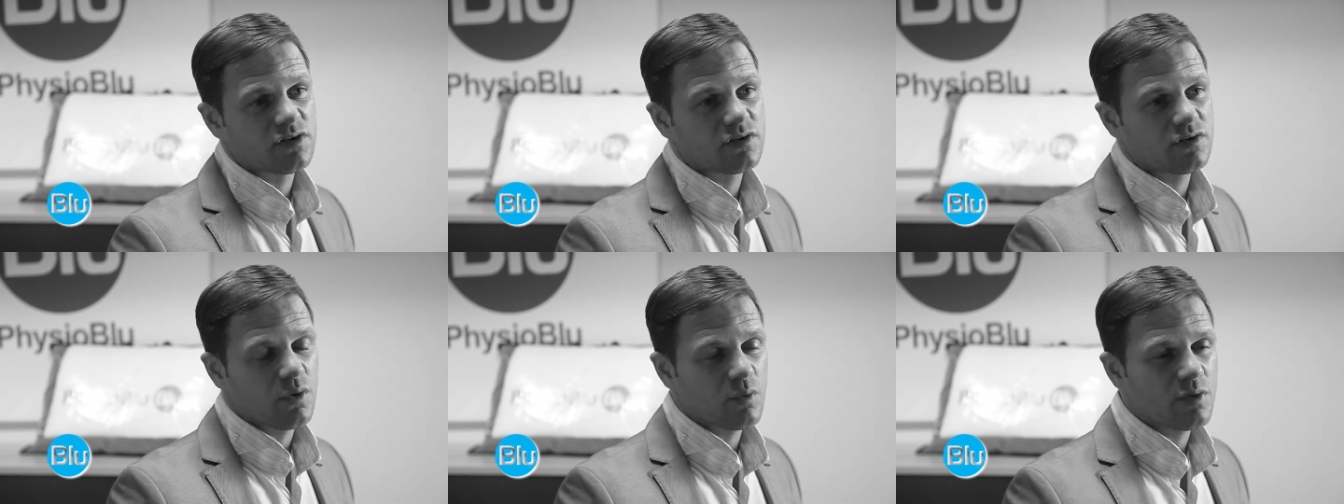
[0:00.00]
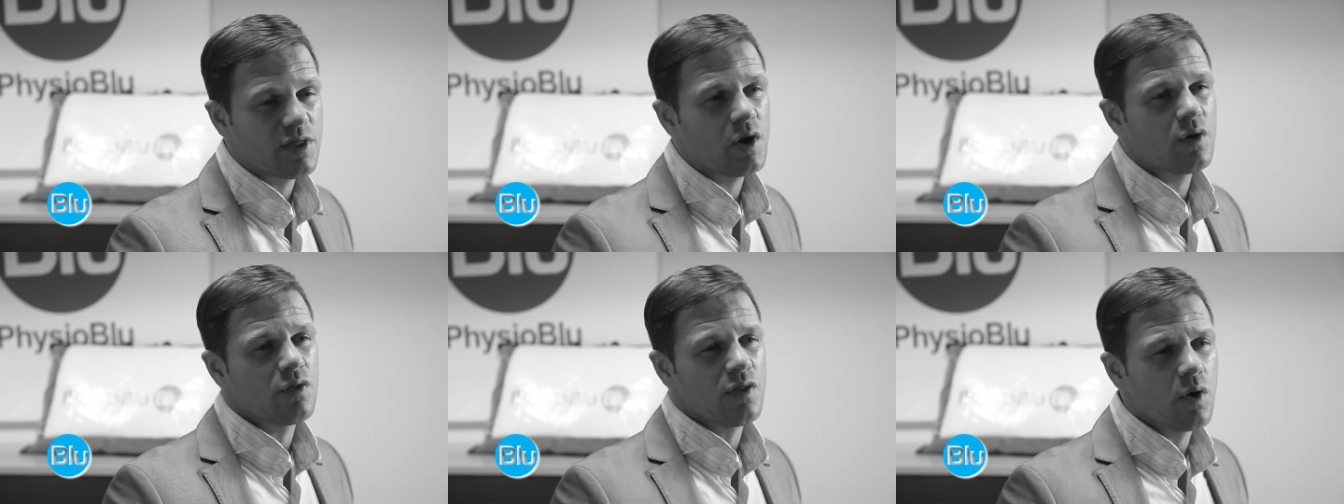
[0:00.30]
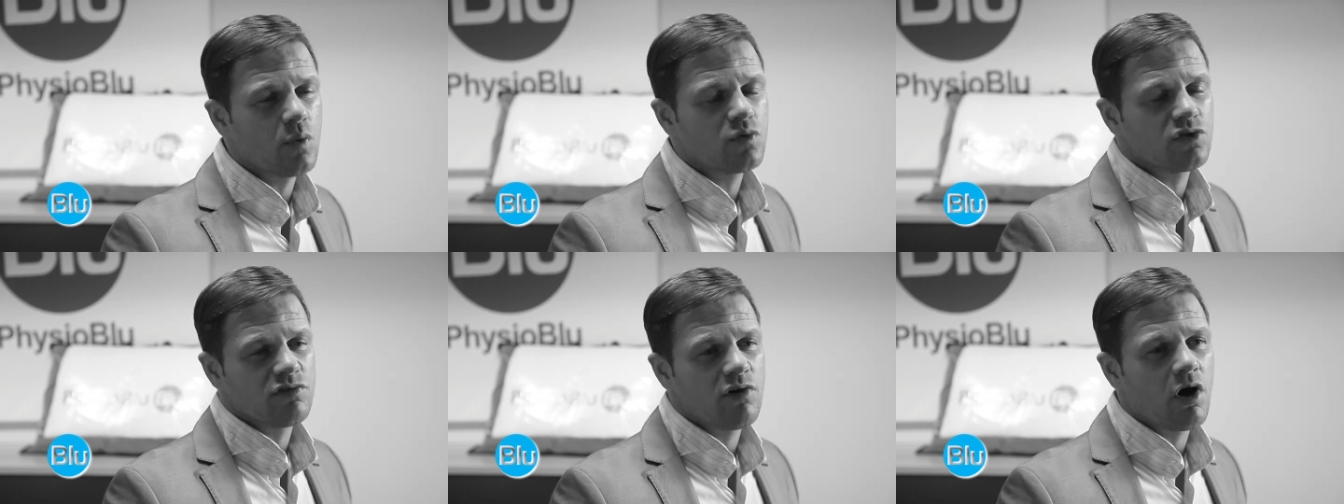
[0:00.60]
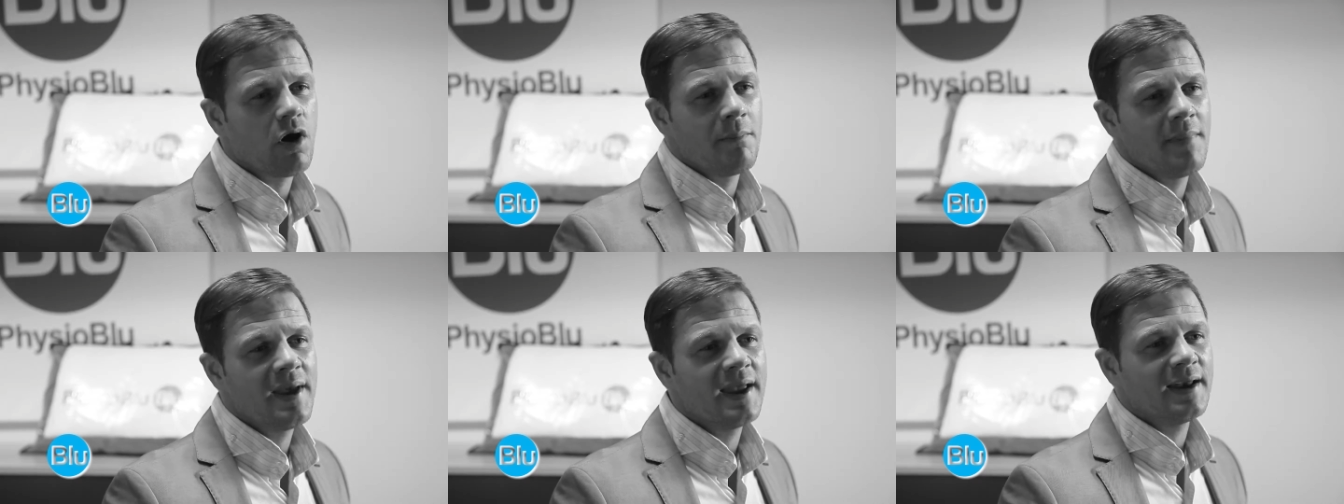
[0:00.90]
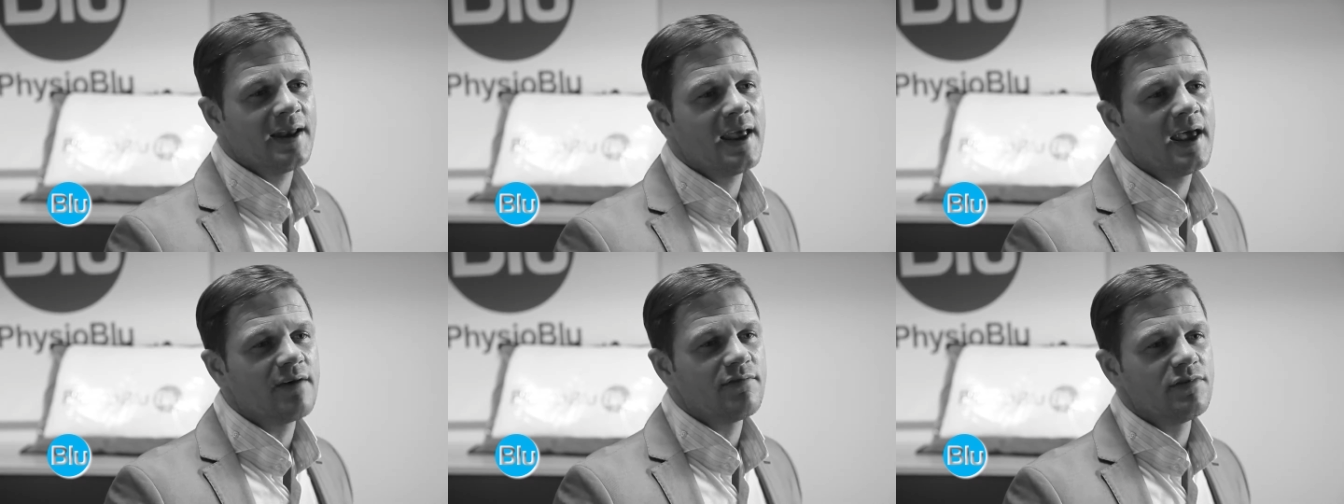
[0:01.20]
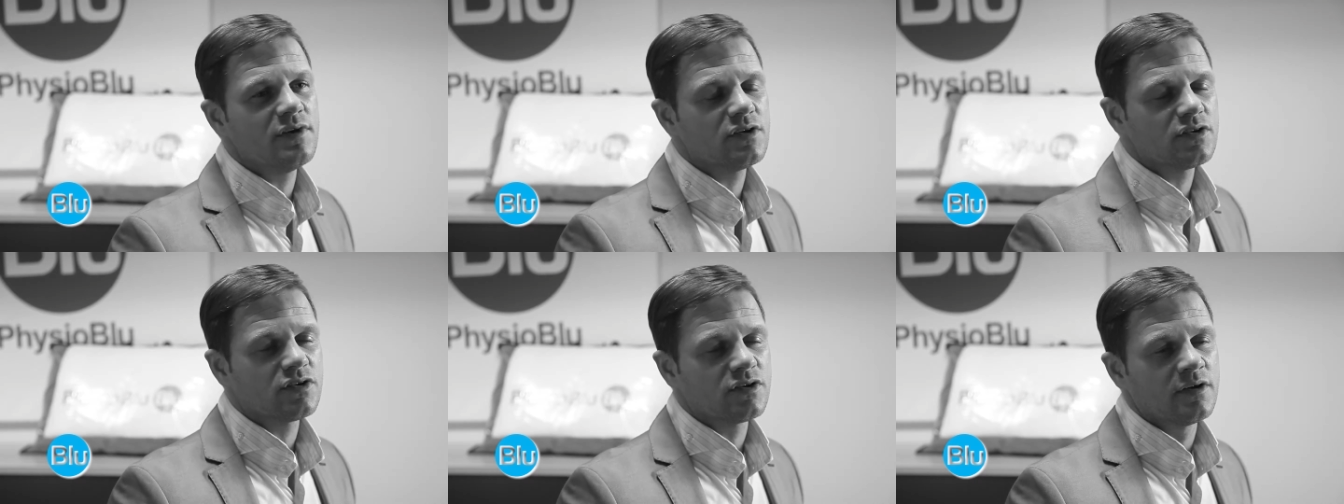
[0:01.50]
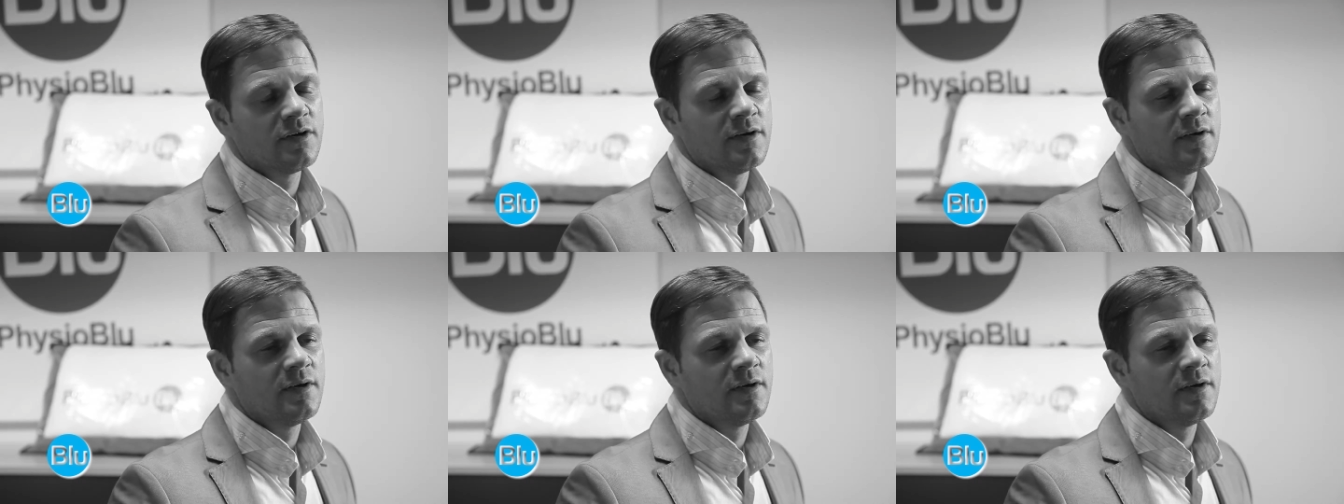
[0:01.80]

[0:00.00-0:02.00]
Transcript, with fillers: So th those are our main areas.